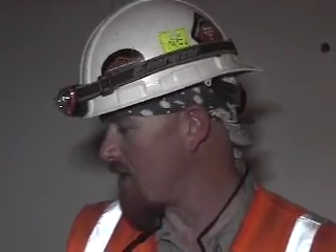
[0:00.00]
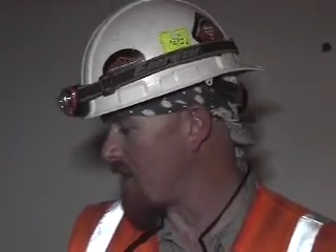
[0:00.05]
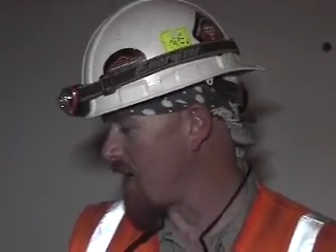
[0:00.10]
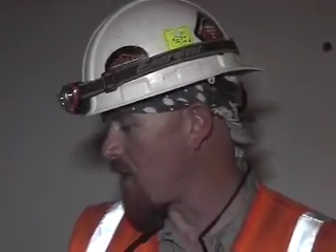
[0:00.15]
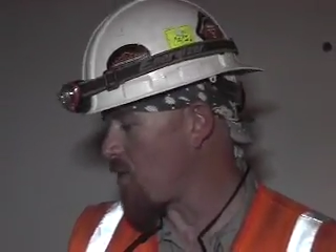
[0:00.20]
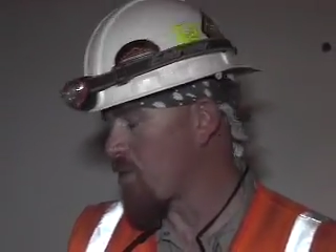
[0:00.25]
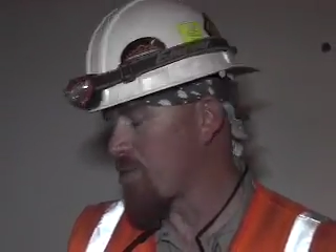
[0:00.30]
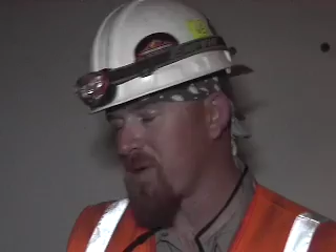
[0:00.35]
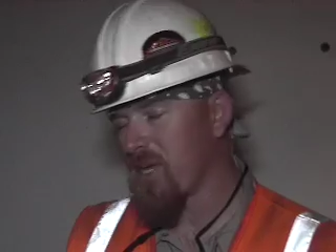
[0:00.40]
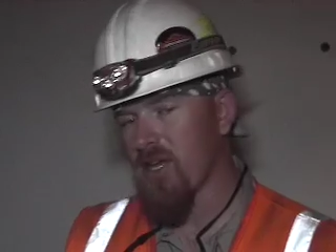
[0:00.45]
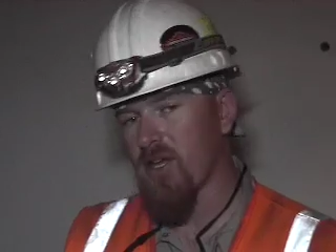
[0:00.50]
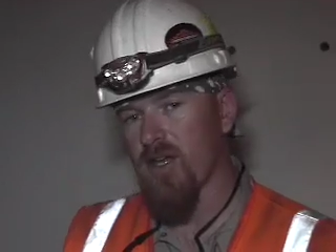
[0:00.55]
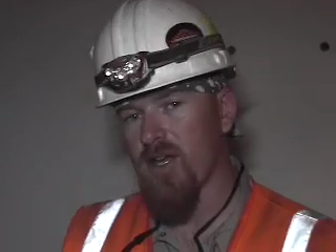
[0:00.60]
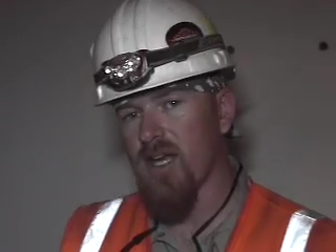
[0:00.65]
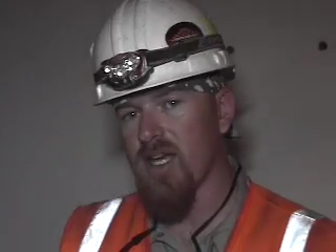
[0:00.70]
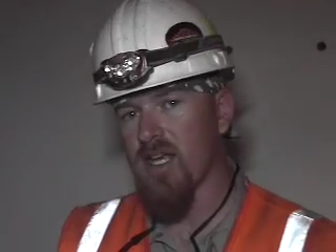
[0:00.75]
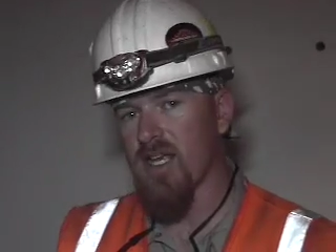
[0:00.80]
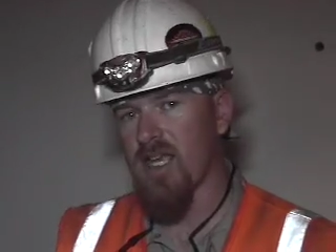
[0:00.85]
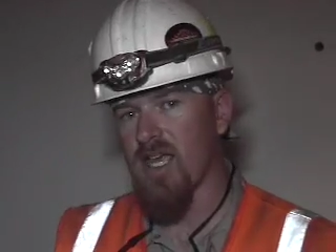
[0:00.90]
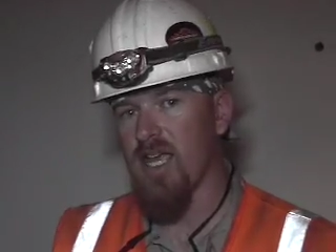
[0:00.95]
That would be a good
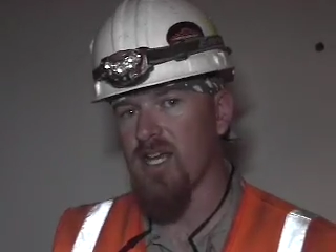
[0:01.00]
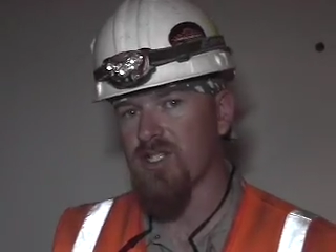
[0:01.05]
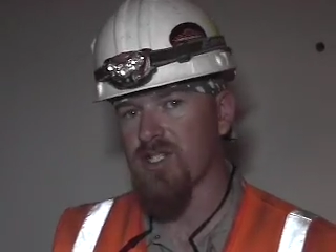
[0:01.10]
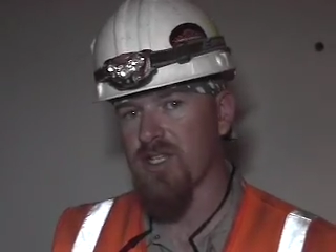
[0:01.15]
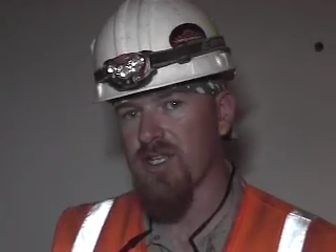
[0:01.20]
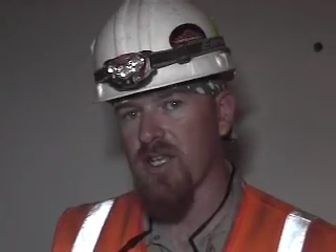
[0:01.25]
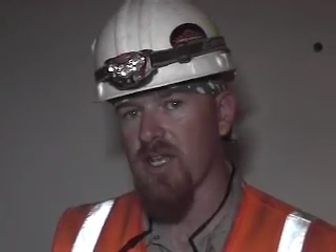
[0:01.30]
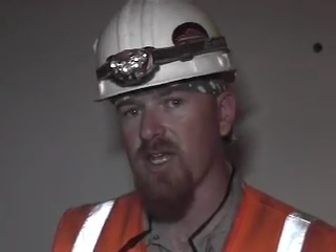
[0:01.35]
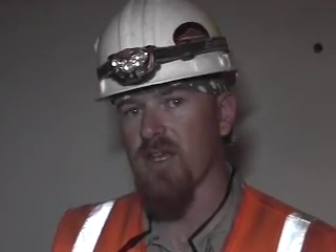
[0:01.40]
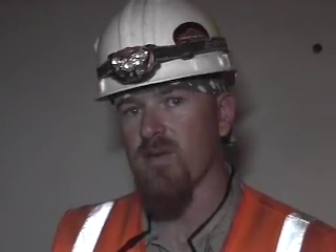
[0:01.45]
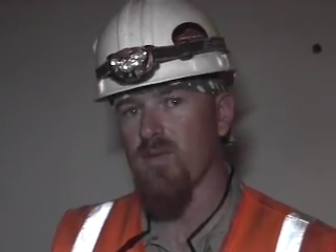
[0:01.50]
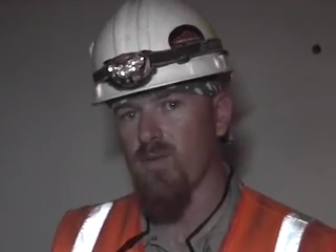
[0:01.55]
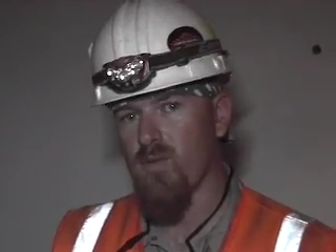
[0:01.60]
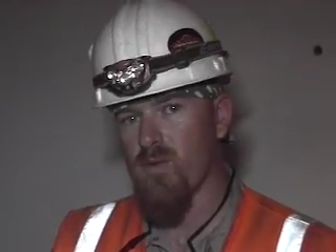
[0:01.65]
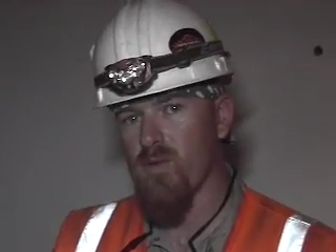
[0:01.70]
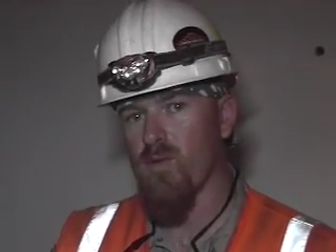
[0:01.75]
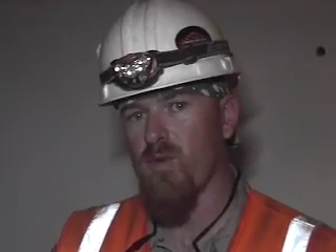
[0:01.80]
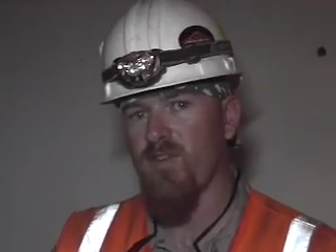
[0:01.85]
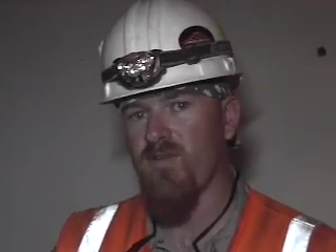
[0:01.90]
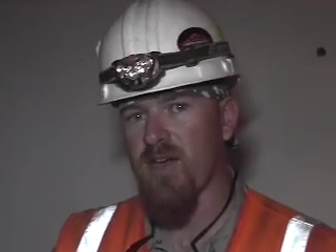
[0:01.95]
indication that
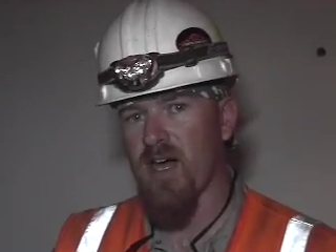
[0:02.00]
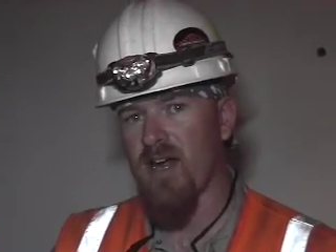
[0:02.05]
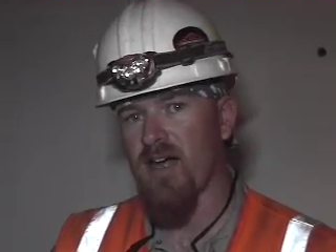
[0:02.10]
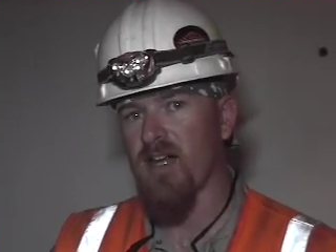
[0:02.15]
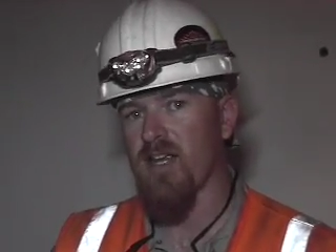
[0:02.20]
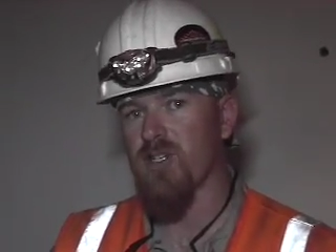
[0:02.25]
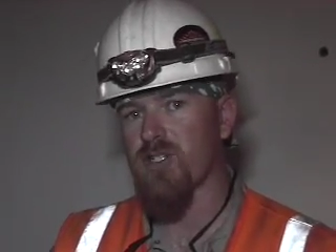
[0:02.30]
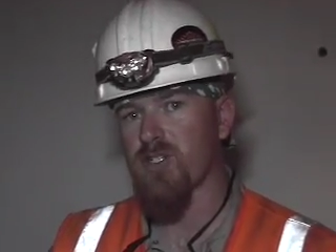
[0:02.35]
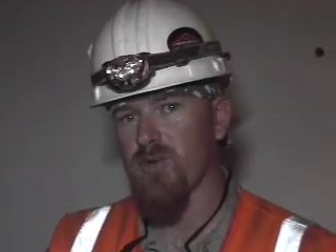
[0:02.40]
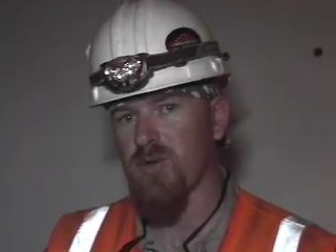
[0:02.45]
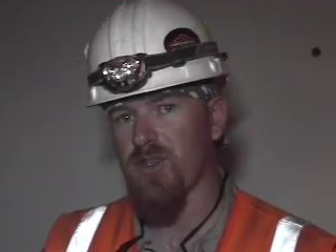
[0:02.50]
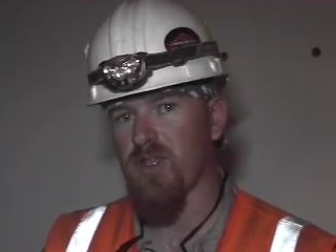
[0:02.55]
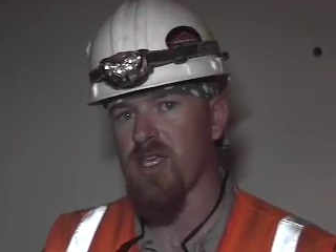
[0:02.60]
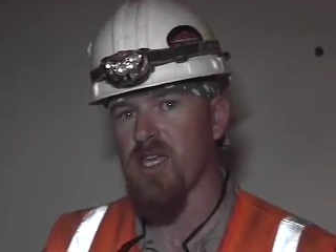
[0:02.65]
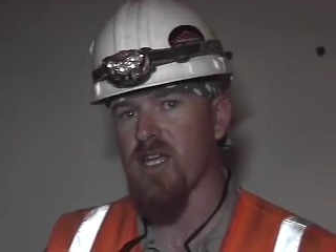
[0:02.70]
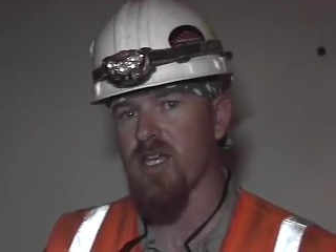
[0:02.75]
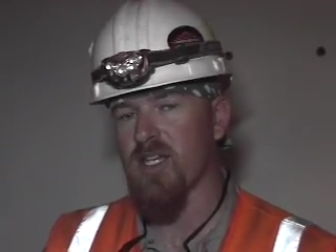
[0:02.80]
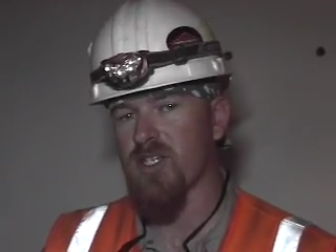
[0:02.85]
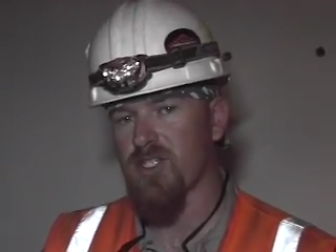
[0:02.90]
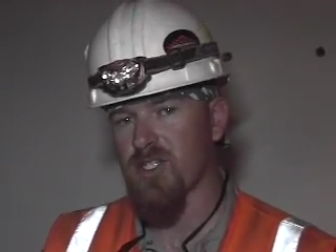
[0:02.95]
we've got an issue with the
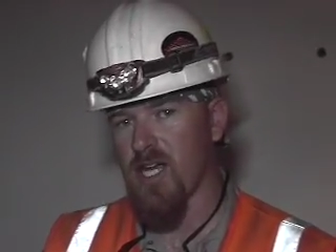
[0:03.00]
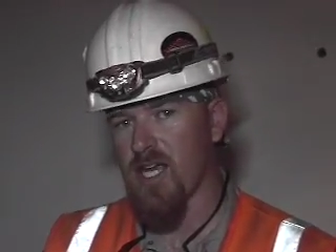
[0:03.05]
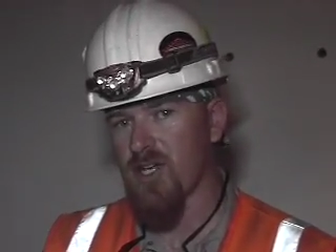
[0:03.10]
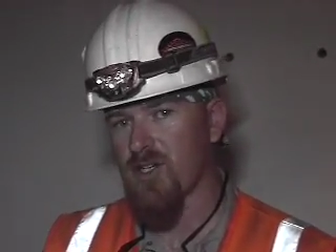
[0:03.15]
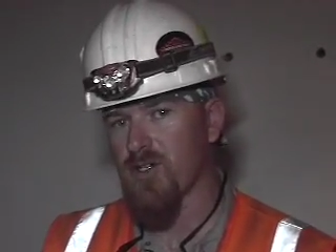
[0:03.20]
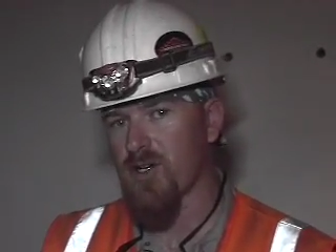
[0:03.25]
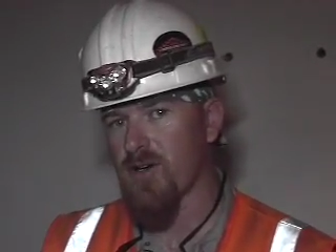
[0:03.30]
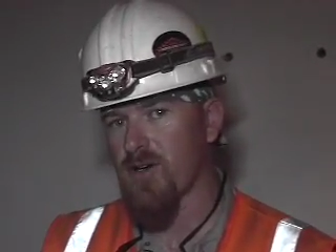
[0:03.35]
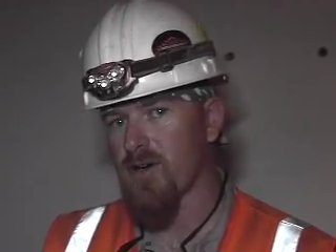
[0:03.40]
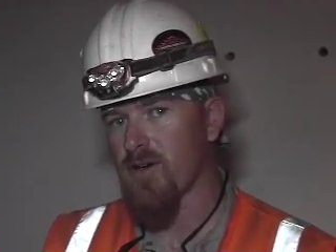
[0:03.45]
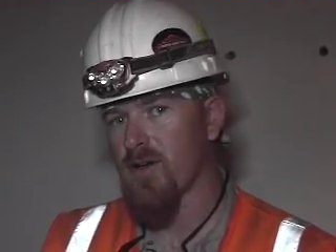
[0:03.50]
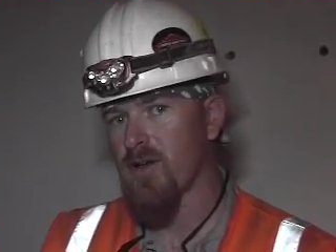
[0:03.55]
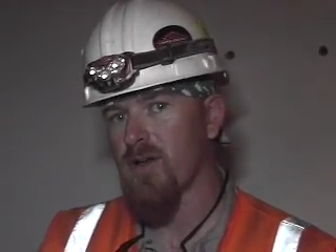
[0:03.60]
heat exchanger.